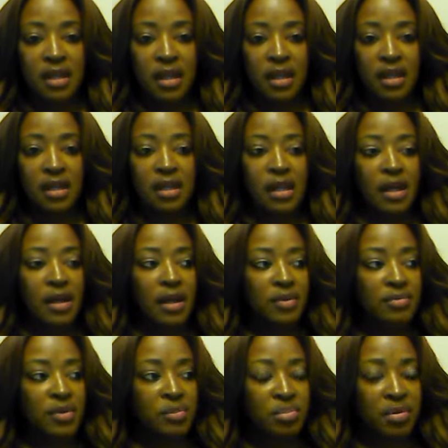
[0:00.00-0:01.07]
And I,
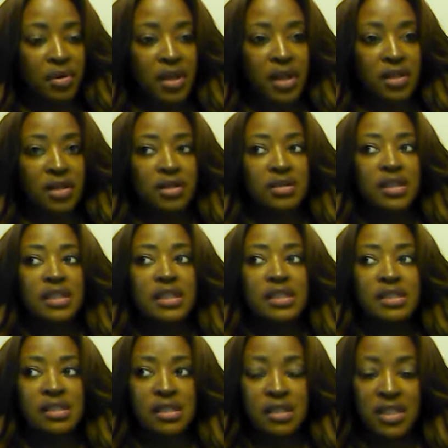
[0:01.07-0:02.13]
have been praying on it,
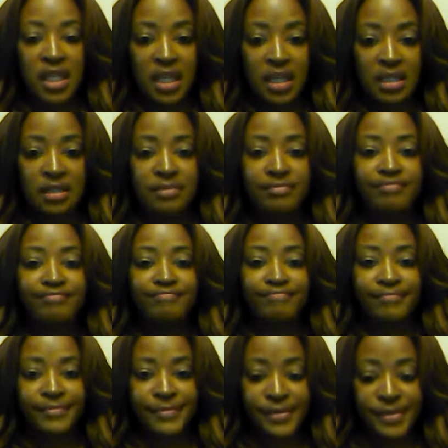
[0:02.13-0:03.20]
and today,
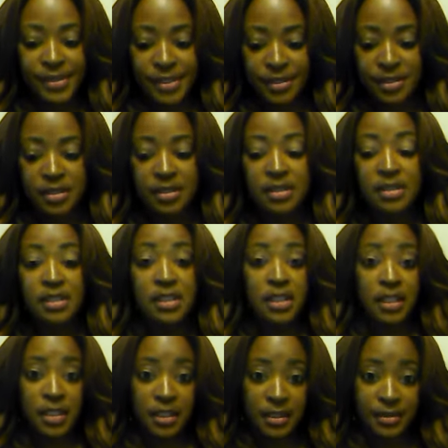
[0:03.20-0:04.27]

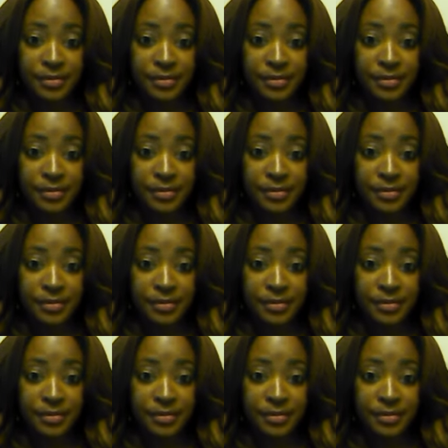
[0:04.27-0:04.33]
yeah.